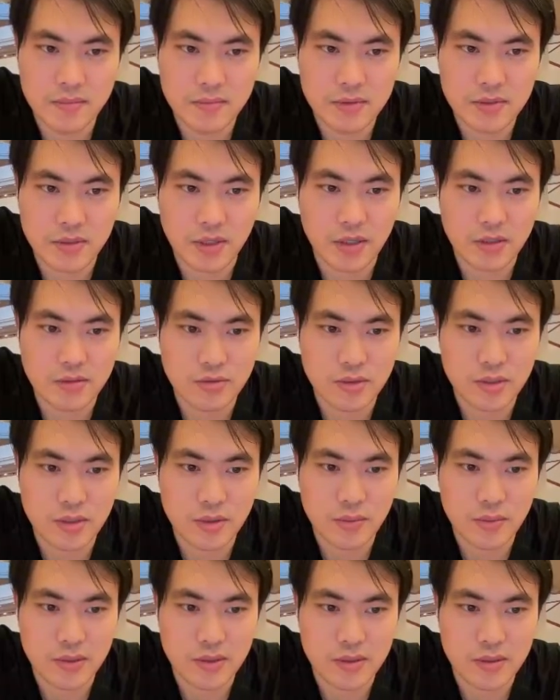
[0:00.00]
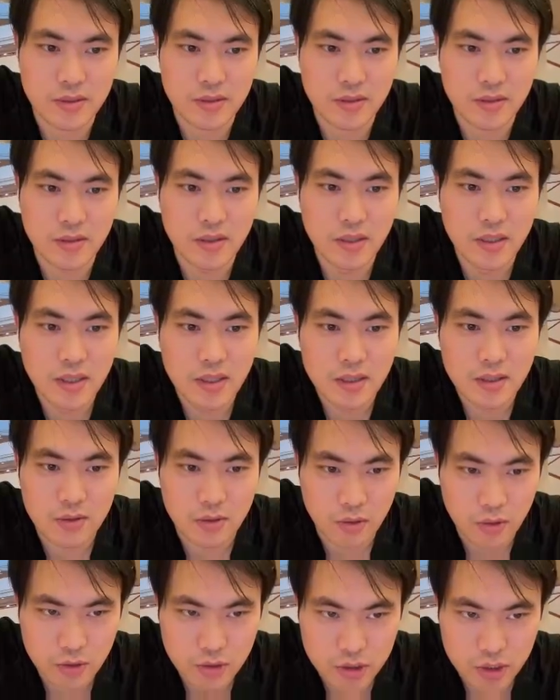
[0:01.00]
scheduling with the
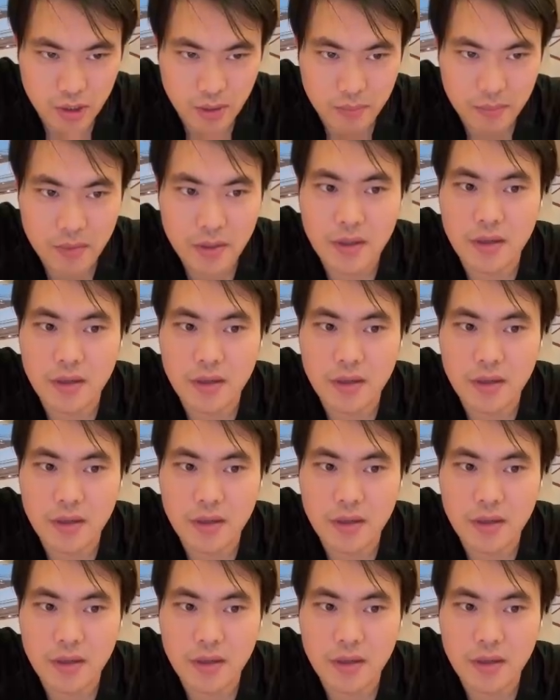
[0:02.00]
clone job,